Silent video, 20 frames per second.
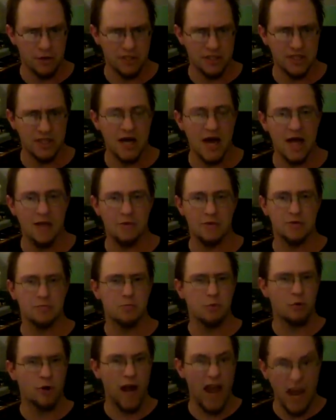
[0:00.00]
slot. There's
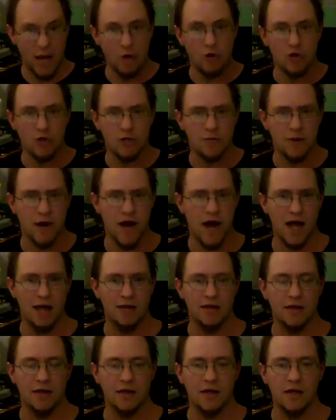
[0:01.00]
more energy
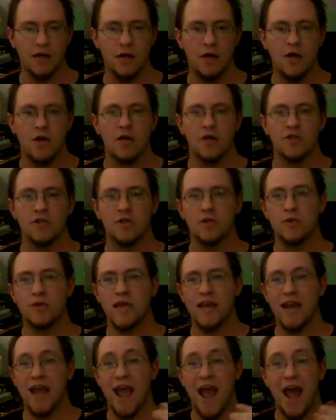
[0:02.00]
behind it. So you
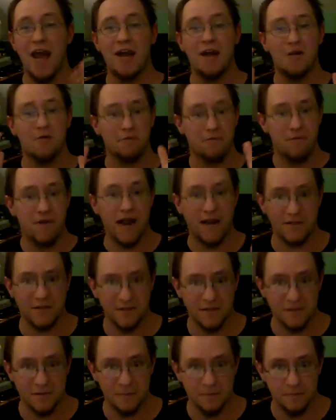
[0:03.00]
get added
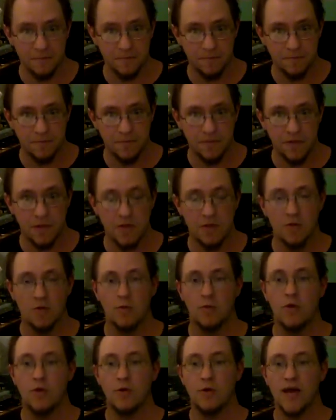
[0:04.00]
effects
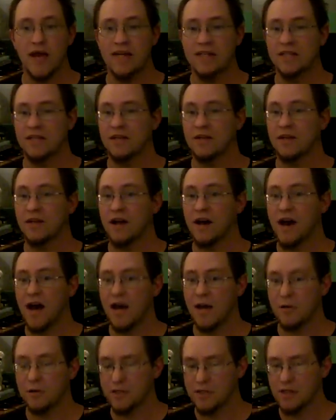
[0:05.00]
when you cast it in a
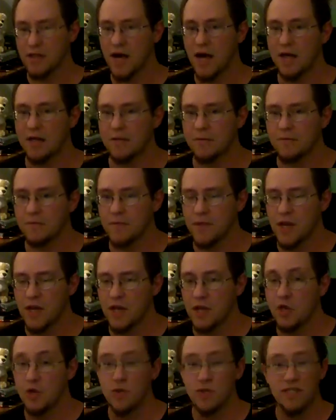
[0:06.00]
higher slot.
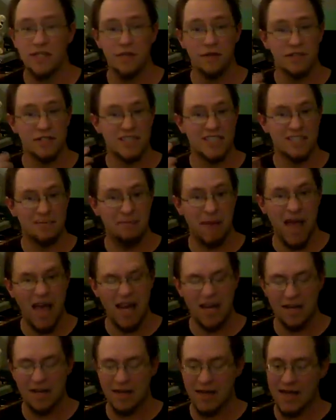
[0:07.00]
You still
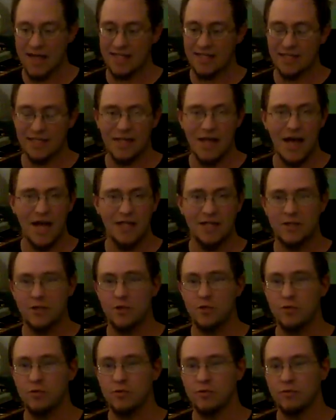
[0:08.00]
spend that slot,
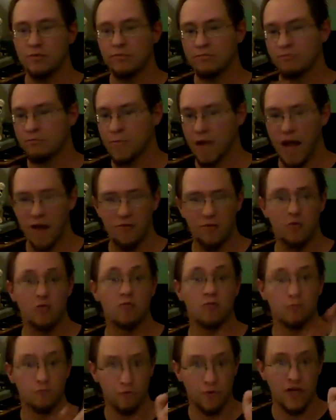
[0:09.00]
so you have to
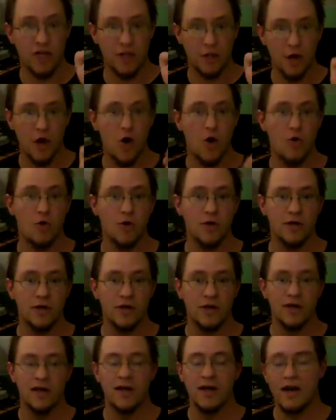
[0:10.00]
reload
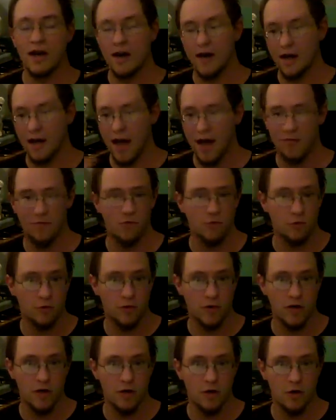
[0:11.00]

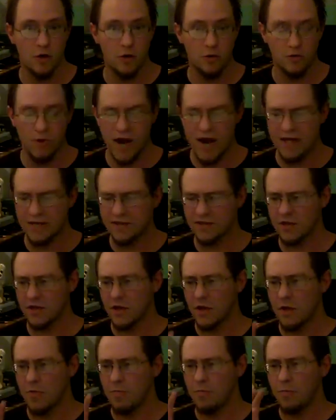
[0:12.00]
after a long rest,
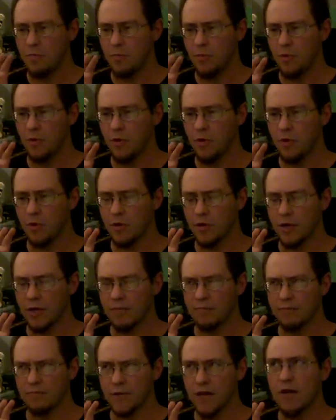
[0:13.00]

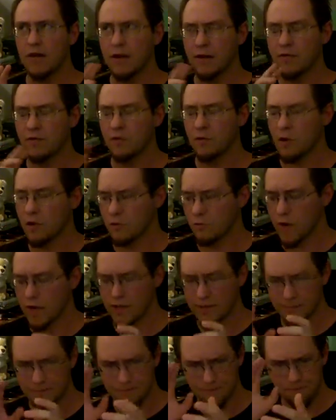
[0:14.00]
after a long
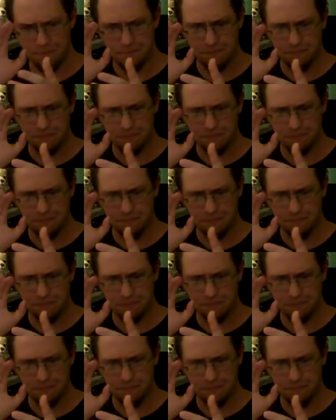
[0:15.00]
rest.